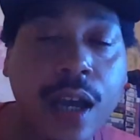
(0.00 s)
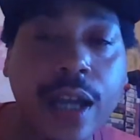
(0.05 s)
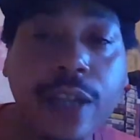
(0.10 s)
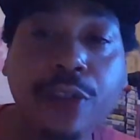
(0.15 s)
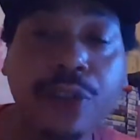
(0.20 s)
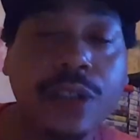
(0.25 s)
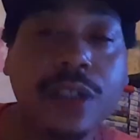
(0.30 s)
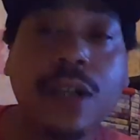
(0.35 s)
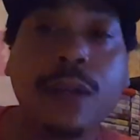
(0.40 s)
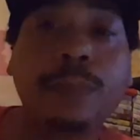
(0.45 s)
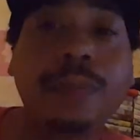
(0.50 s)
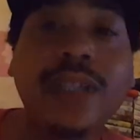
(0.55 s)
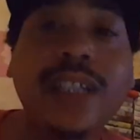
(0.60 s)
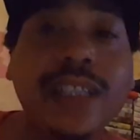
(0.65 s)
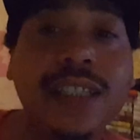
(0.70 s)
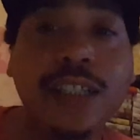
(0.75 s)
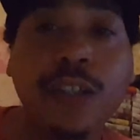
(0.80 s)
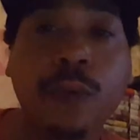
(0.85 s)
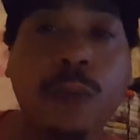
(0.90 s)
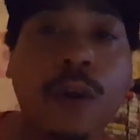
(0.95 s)
You're
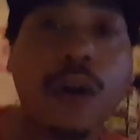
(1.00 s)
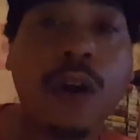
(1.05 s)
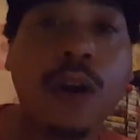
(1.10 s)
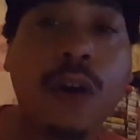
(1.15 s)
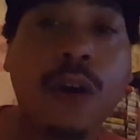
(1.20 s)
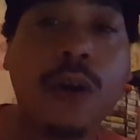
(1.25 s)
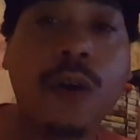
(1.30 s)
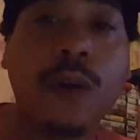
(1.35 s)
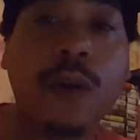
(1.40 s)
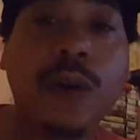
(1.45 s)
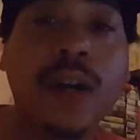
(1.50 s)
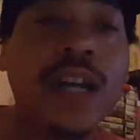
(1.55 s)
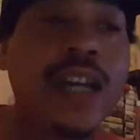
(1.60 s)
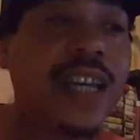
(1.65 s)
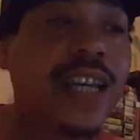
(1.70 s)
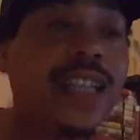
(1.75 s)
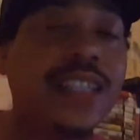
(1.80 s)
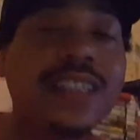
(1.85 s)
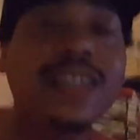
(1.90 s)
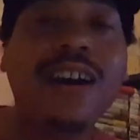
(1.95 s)
completely wrong.
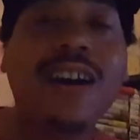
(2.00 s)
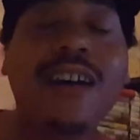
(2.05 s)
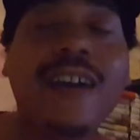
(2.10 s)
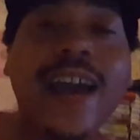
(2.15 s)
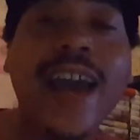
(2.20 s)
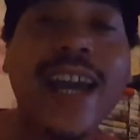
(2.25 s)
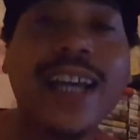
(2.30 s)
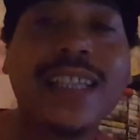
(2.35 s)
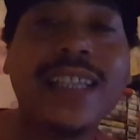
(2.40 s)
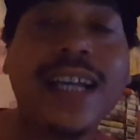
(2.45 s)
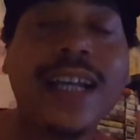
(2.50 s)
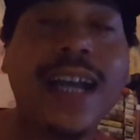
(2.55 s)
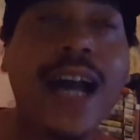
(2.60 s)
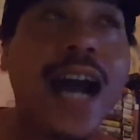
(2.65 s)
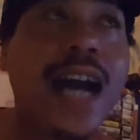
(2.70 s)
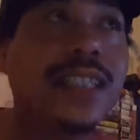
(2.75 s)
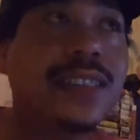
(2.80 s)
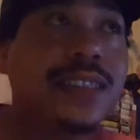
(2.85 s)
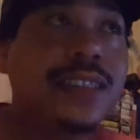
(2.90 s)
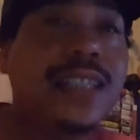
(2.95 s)
And y'all act like
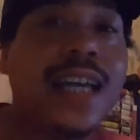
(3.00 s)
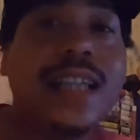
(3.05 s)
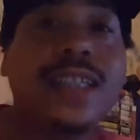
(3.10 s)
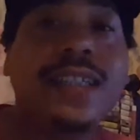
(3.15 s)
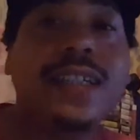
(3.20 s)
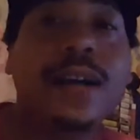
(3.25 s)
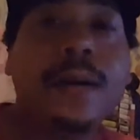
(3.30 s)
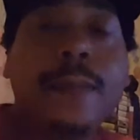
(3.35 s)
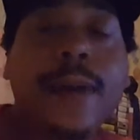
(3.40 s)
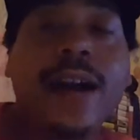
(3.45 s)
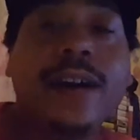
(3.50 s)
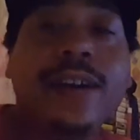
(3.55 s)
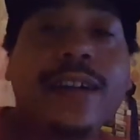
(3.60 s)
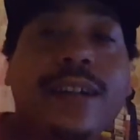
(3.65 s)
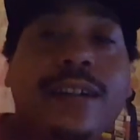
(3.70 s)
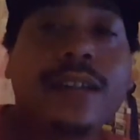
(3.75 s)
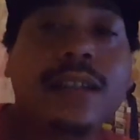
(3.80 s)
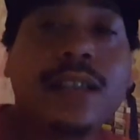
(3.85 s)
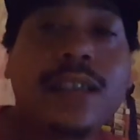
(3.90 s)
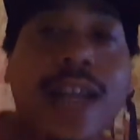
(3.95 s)
I just got to come out
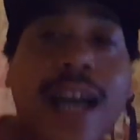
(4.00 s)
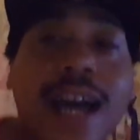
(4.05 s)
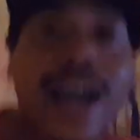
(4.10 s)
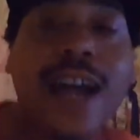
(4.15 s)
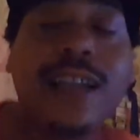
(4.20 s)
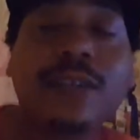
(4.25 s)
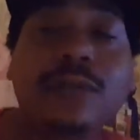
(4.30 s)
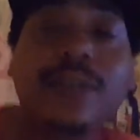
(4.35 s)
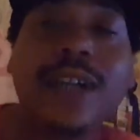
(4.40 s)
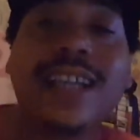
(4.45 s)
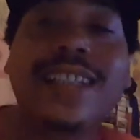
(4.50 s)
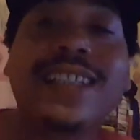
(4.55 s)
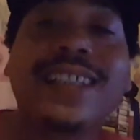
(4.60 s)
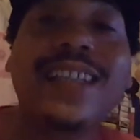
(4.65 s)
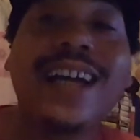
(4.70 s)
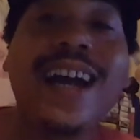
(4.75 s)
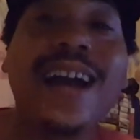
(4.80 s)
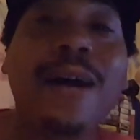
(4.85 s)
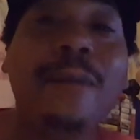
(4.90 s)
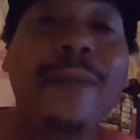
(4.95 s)
here and lie. I don't got to
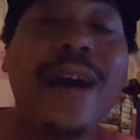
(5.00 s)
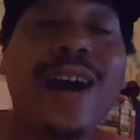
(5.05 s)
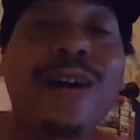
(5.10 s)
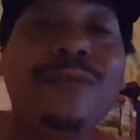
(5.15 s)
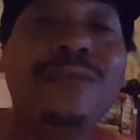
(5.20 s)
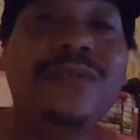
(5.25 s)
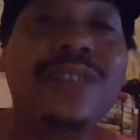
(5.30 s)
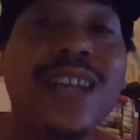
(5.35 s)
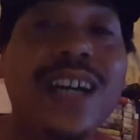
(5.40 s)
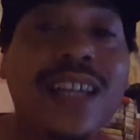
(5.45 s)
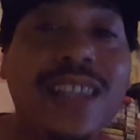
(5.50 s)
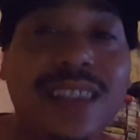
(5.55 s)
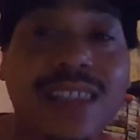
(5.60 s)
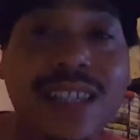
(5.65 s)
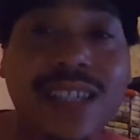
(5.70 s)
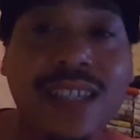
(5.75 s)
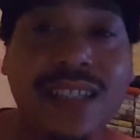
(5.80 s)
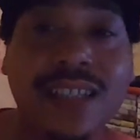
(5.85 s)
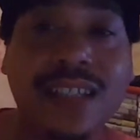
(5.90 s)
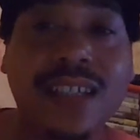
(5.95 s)
lie about
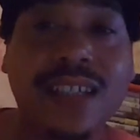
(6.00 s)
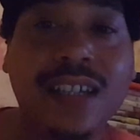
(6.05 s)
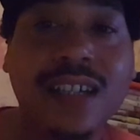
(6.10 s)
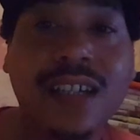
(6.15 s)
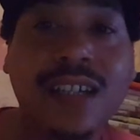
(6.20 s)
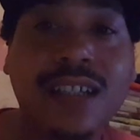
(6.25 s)
nothing.